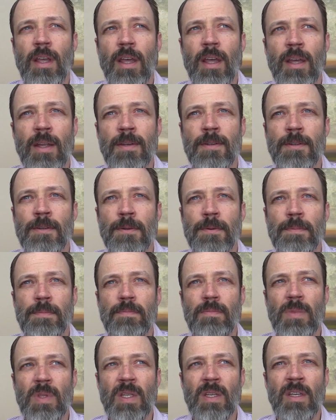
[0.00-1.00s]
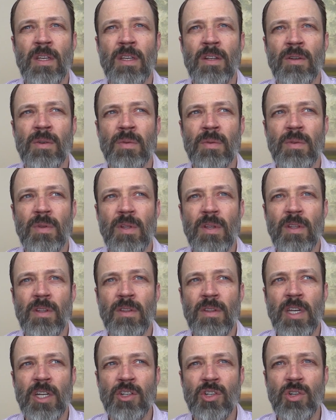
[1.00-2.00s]
And,
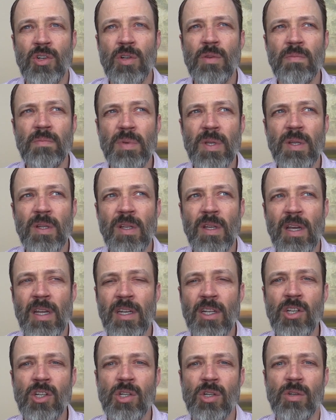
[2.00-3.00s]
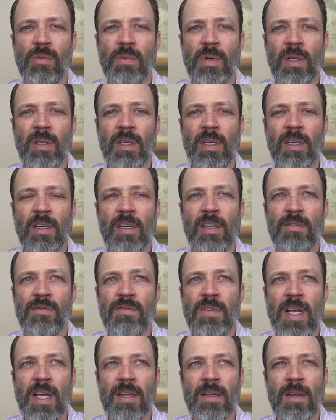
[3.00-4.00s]
that shouldn't be an issue, really. In
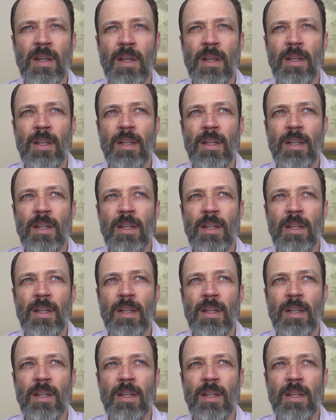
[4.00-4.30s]
fact,